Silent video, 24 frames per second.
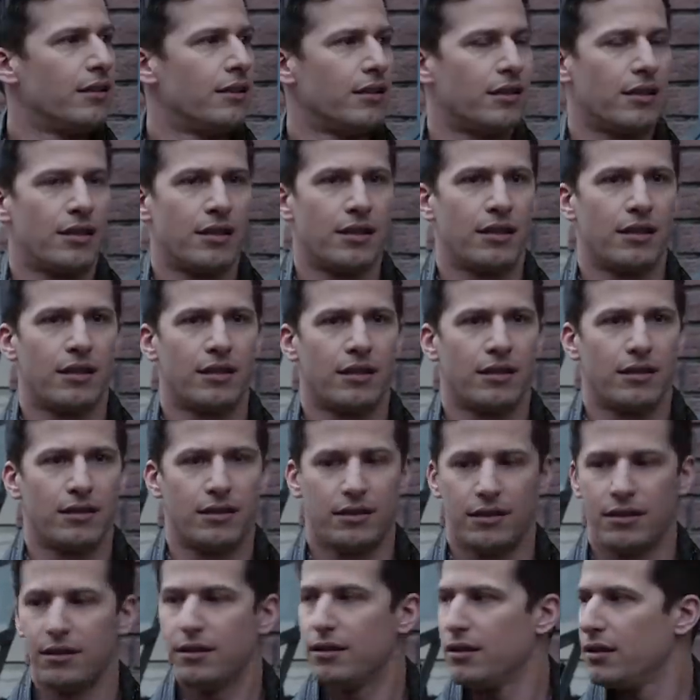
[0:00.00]

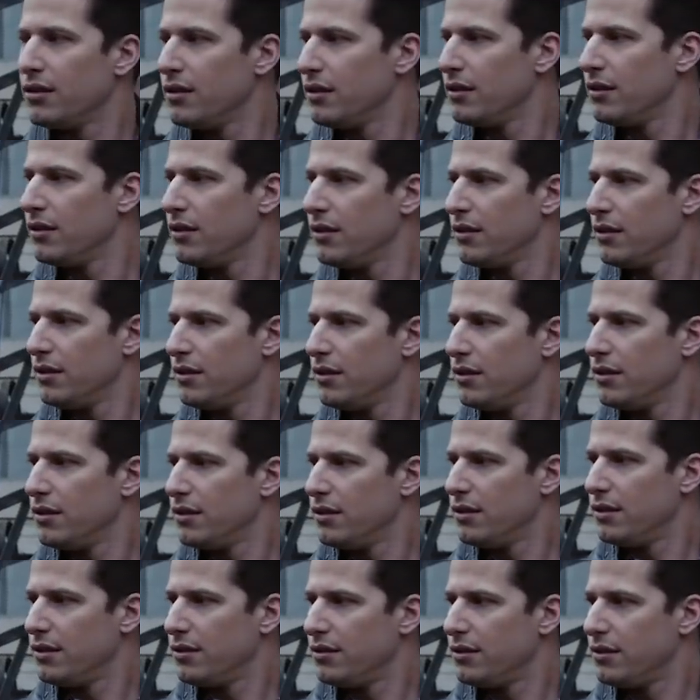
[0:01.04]

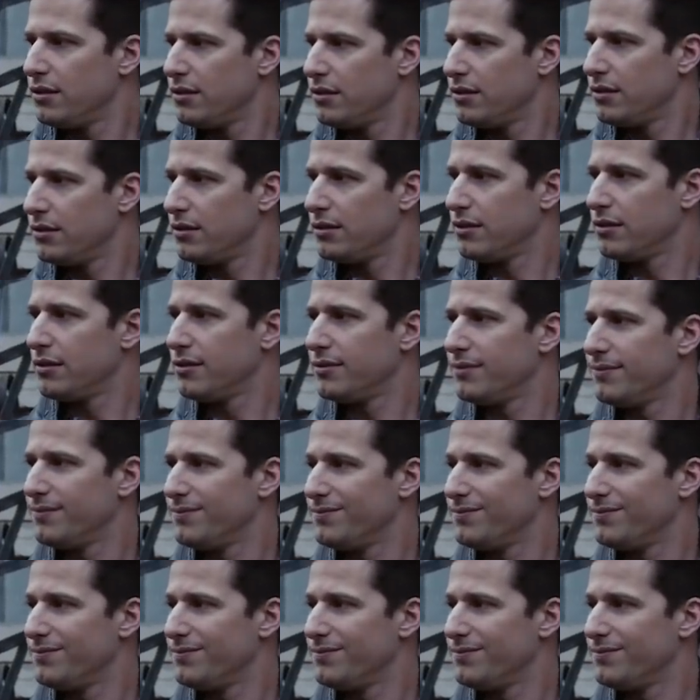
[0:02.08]
No words are spoken by the person on screen.